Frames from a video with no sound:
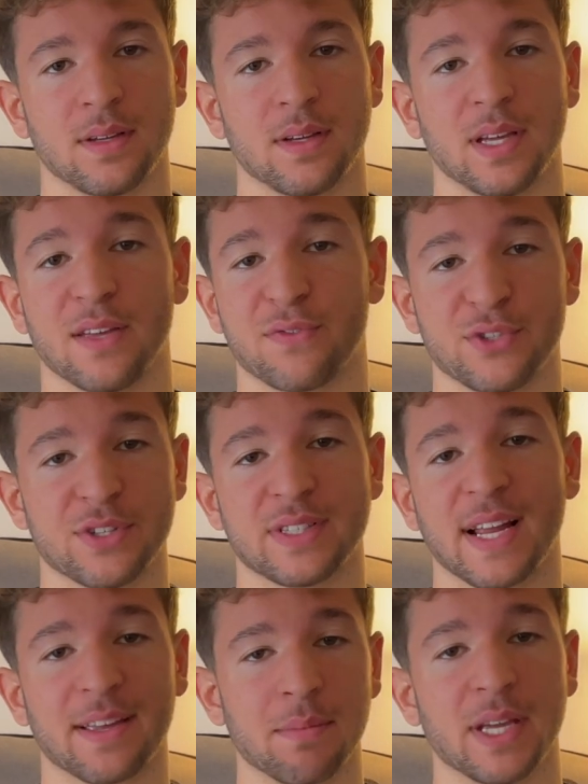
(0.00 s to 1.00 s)
If just
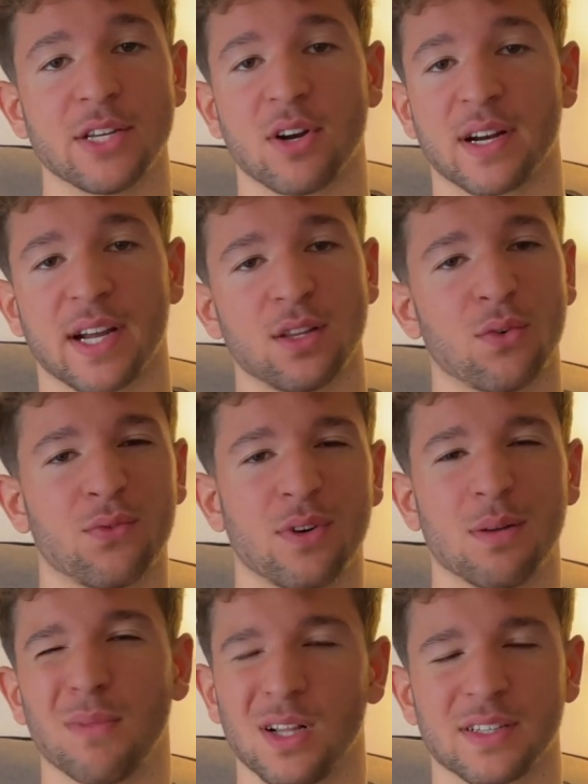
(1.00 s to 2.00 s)
like me, you're kind of
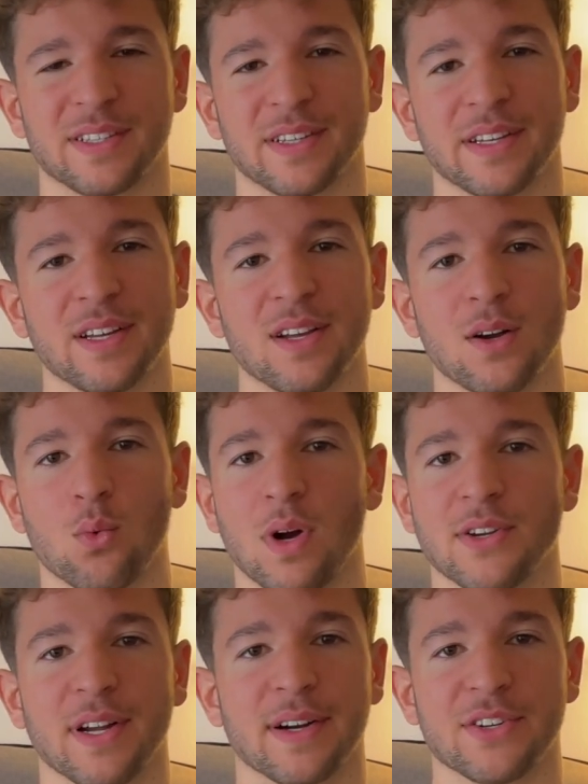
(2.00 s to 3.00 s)
bulky while
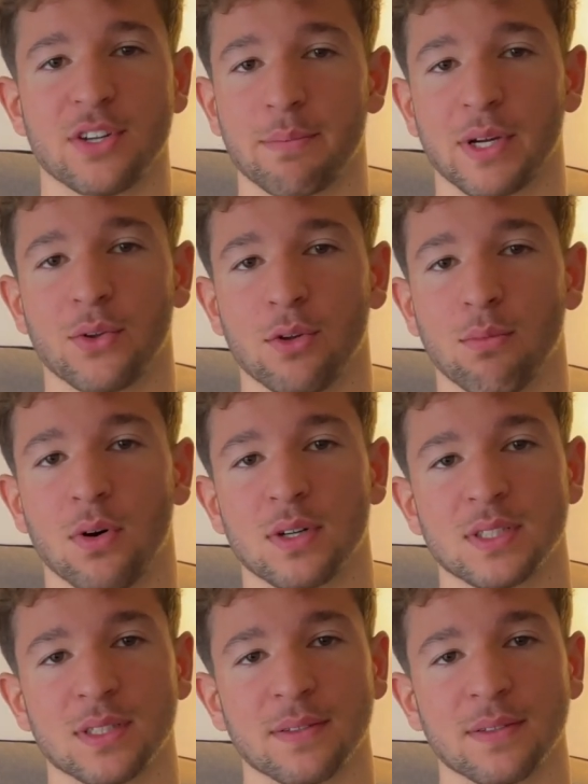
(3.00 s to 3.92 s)
you're jumping on the board,